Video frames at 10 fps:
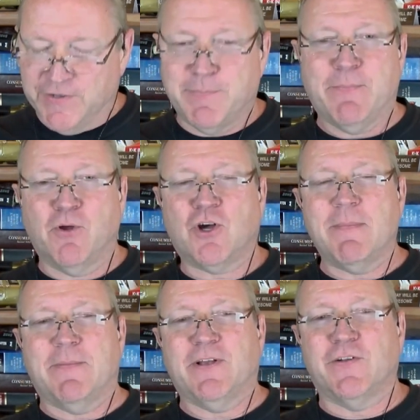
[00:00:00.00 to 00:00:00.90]
People call
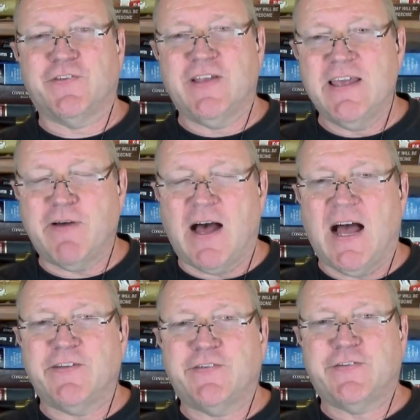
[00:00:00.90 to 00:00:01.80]
me up and they go, Steve,
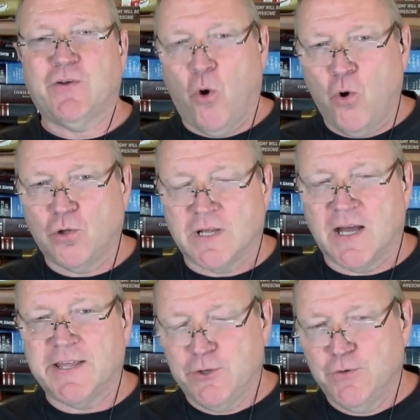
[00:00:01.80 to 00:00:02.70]
I sold
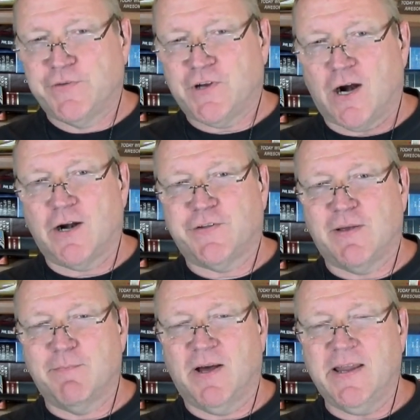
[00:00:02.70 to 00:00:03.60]
a used car to
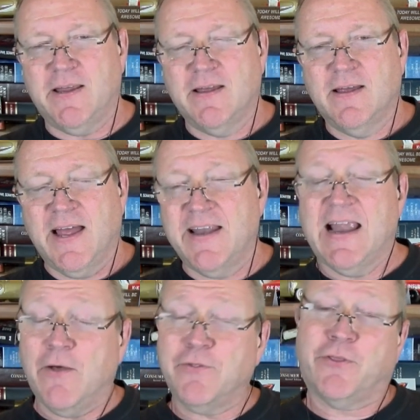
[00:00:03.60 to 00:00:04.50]
somebody, and
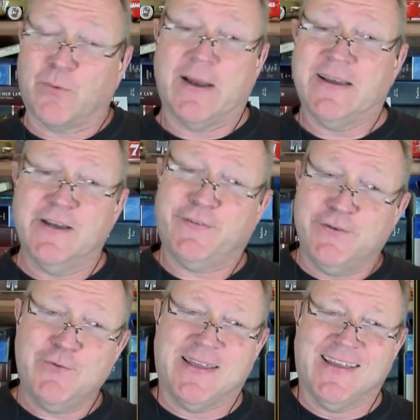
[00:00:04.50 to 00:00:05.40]
now they're threatening to
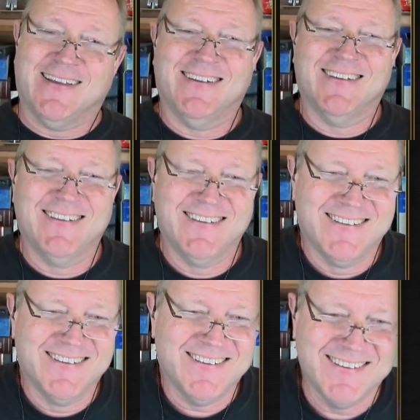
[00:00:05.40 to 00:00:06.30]
sue me.
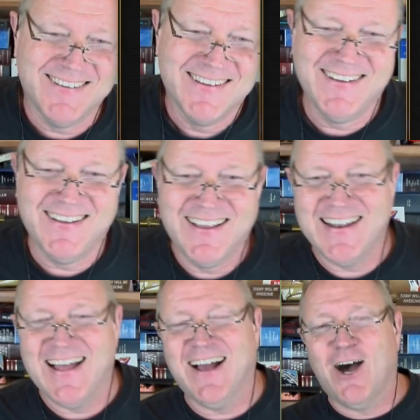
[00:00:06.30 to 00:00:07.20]
And
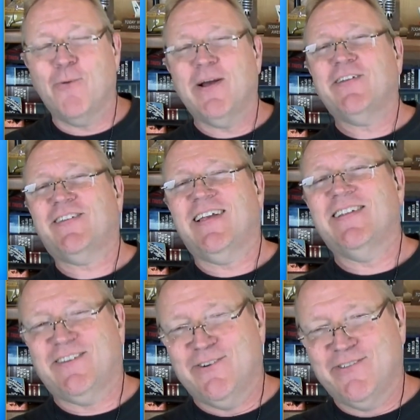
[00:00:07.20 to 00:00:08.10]
I always say
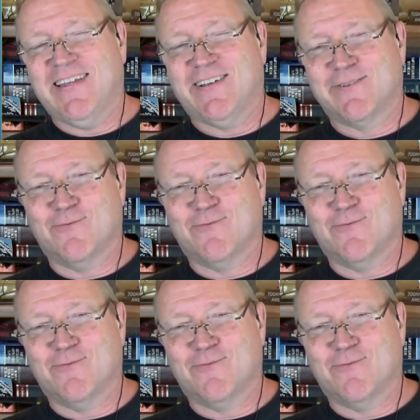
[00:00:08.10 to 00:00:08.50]
two things.